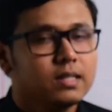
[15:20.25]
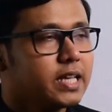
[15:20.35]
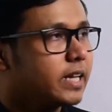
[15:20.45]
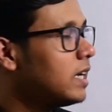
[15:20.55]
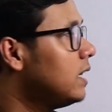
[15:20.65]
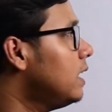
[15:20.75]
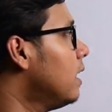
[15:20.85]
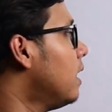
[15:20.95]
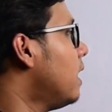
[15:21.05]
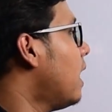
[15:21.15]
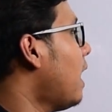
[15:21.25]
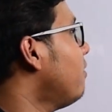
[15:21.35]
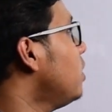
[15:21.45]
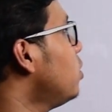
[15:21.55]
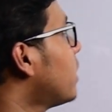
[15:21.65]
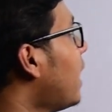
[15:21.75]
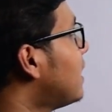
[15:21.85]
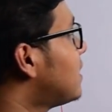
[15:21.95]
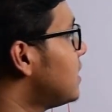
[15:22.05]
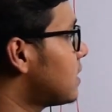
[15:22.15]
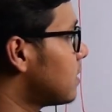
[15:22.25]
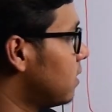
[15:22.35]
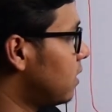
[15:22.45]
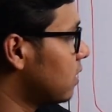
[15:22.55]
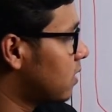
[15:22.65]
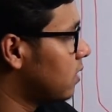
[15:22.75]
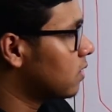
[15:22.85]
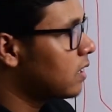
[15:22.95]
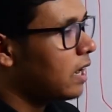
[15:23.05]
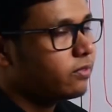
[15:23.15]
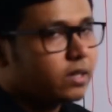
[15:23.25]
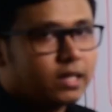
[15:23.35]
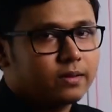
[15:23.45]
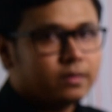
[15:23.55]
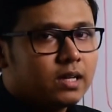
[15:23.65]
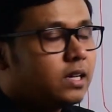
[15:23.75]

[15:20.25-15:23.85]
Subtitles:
Secondly, have a look at this graph again.